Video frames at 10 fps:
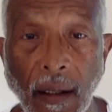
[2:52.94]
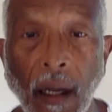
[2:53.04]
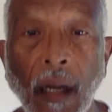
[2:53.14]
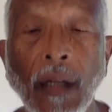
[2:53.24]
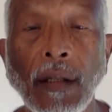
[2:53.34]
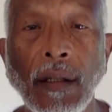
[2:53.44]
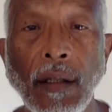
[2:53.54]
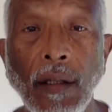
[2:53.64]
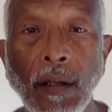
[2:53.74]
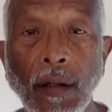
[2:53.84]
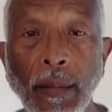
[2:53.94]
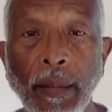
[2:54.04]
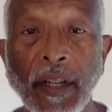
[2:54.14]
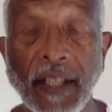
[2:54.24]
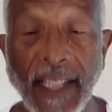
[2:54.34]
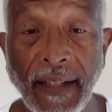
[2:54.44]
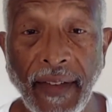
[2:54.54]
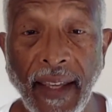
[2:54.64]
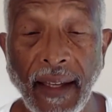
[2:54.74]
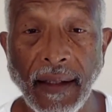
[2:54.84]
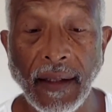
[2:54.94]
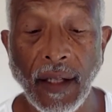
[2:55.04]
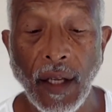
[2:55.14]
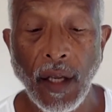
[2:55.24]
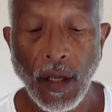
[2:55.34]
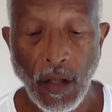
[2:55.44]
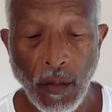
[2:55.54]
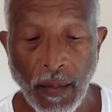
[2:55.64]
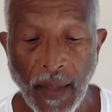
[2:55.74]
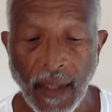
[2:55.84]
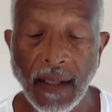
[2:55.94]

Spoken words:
on your birth certificate, you must